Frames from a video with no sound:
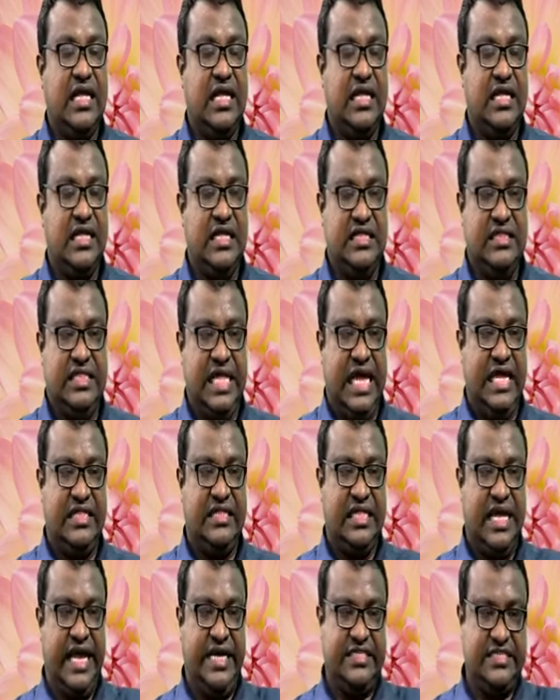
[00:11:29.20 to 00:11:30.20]
then
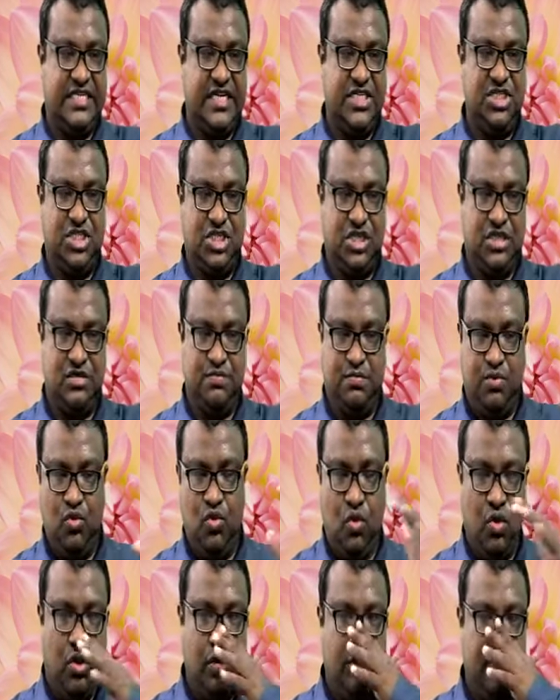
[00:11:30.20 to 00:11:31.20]
the extension
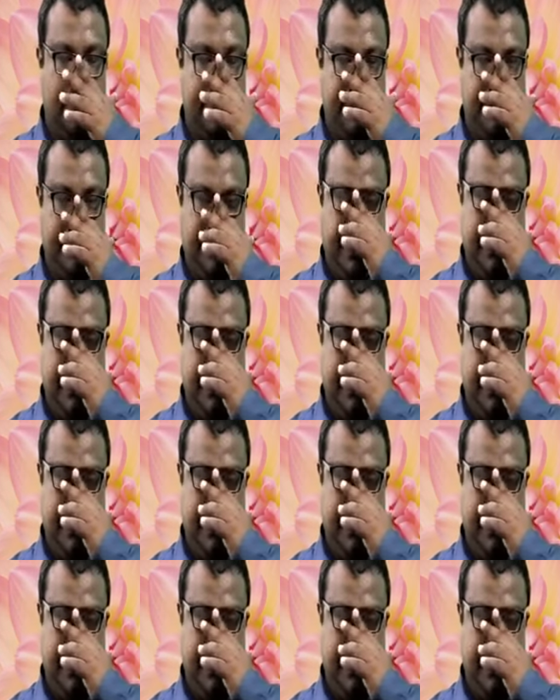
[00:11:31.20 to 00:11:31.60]
poor,